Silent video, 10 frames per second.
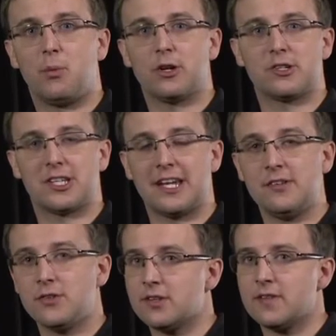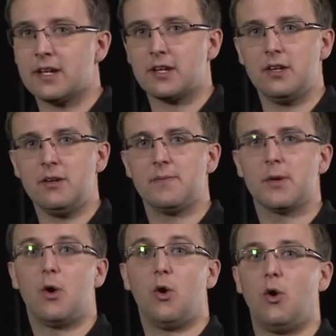what changes in that cue
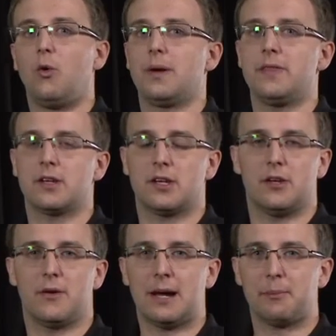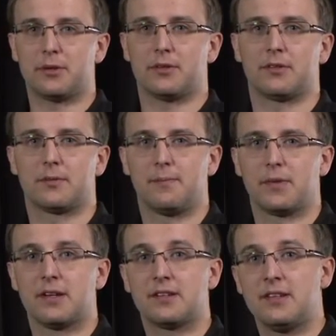or when the cue happens.
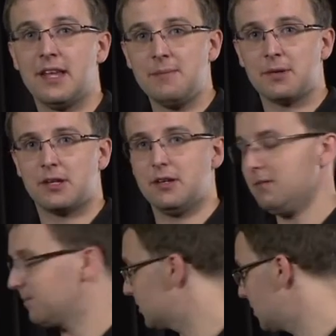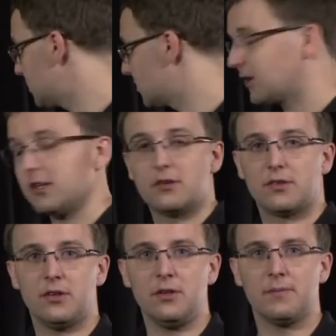To name a cue, such as cue
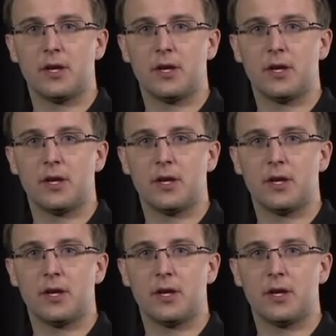2,